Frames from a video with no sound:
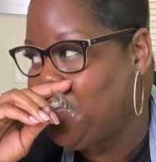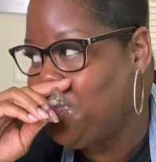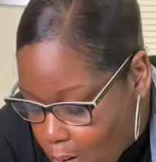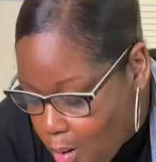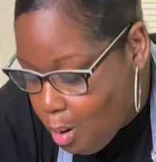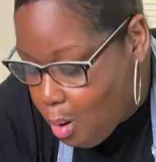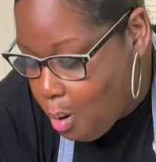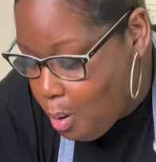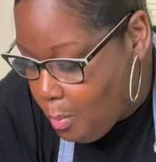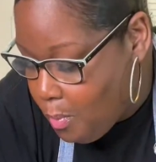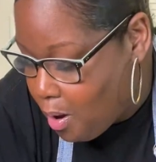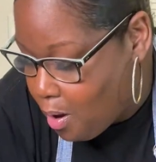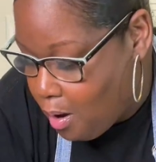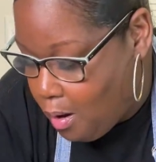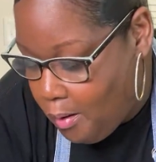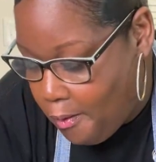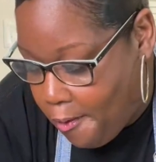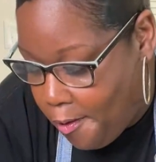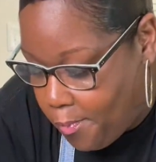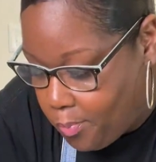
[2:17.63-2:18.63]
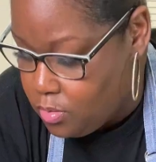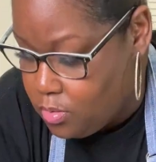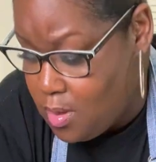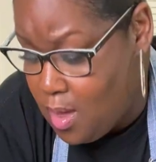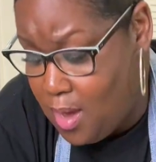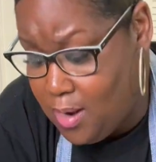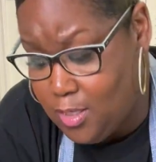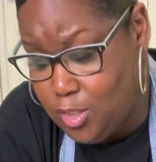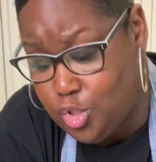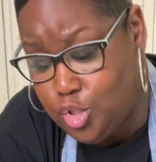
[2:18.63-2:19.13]
Oh my God,
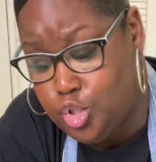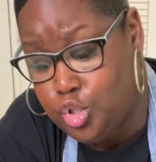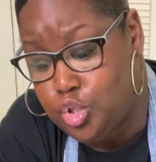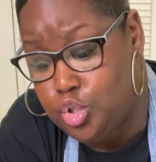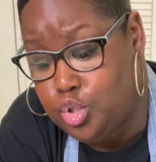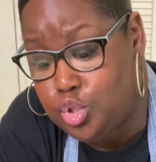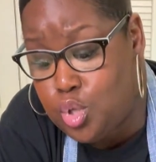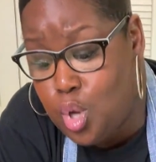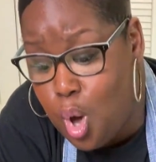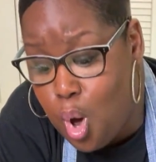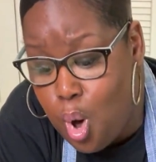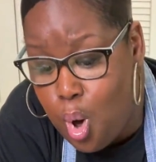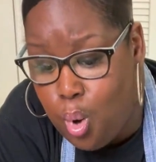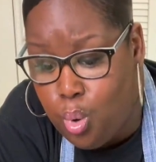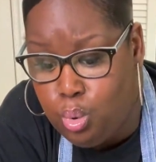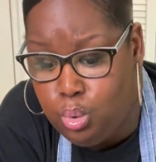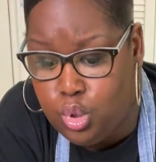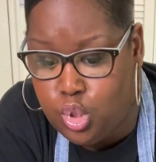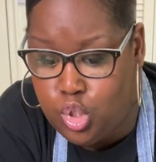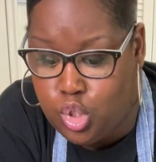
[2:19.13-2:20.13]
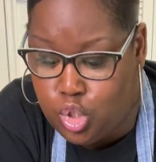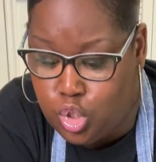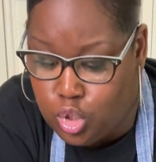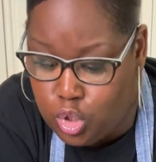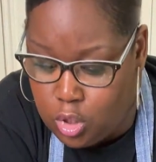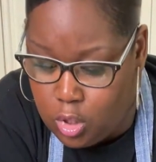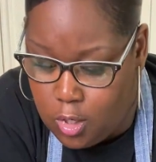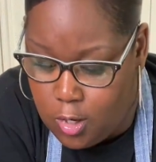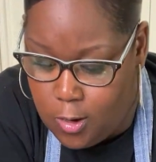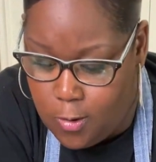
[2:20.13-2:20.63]
that is so
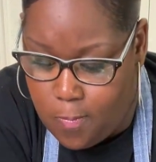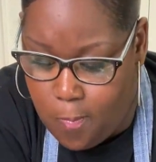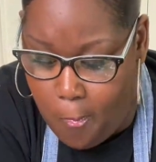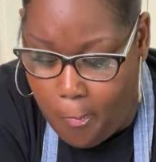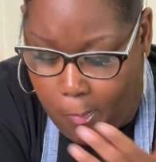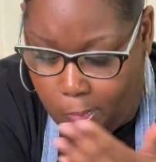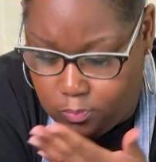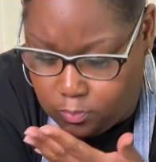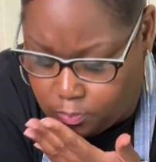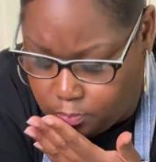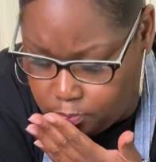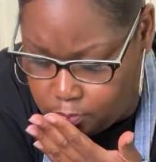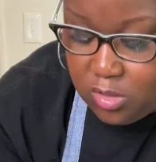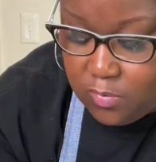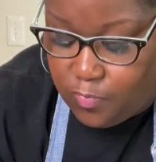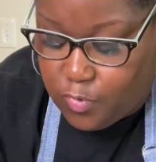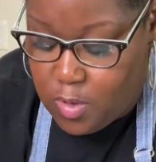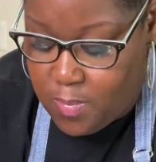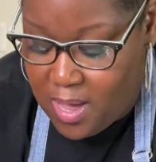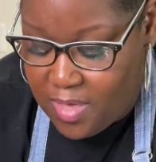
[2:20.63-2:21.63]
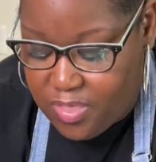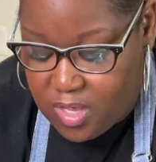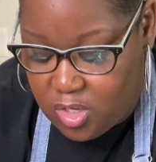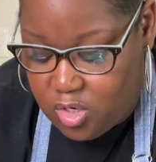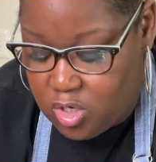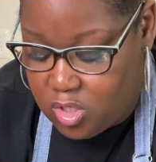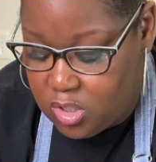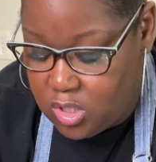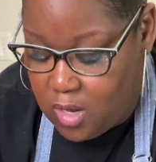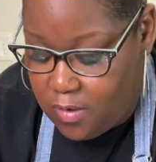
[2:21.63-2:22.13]
good. You may think to
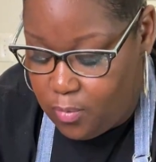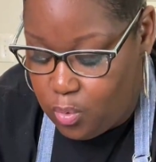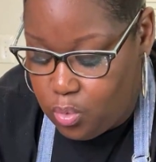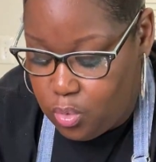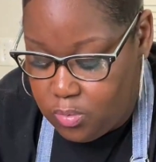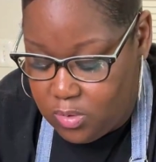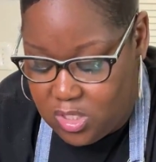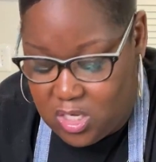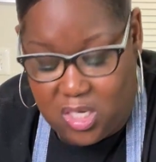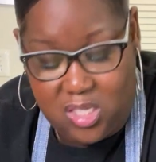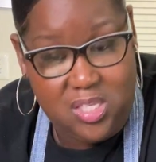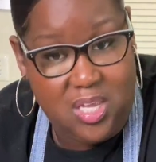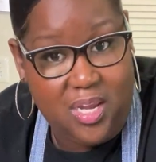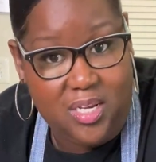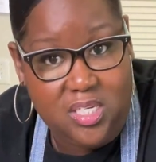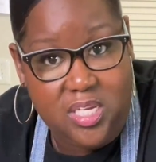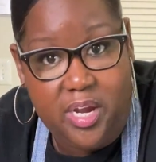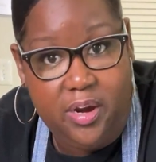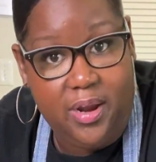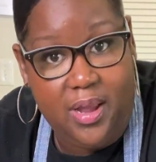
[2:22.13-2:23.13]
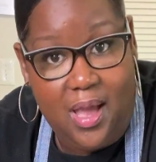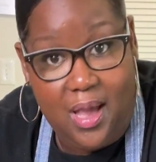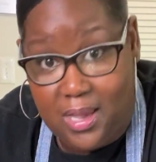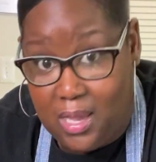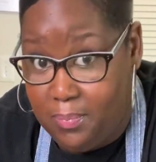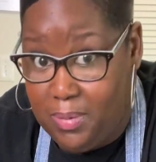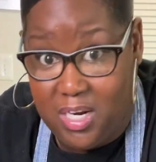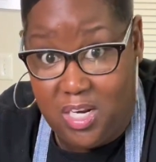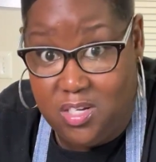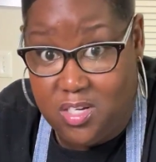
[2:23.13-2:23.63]
yourself, ooh, it tastes like teriyaki,
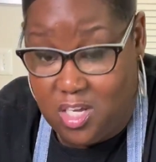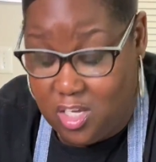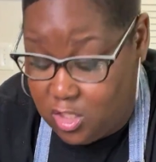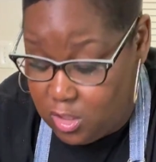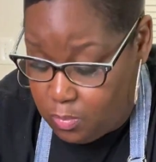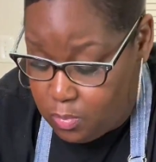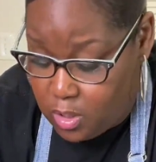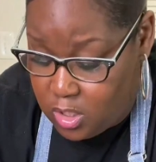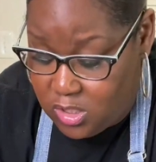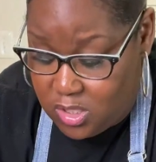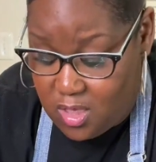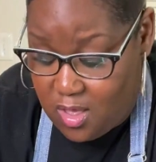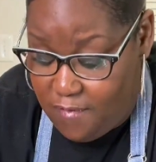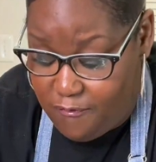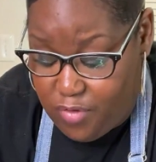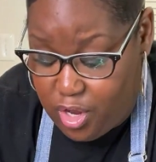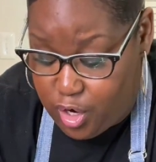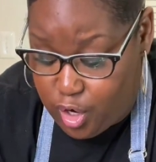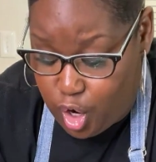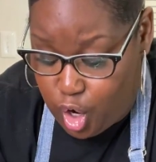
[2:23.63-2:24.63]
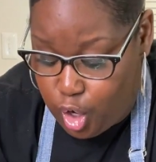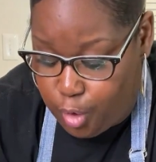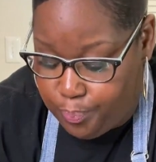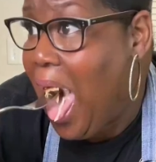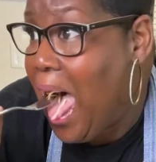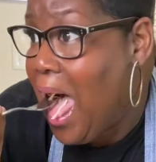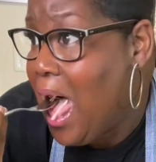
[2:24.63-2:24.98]
but it doesn't because of that vinegar.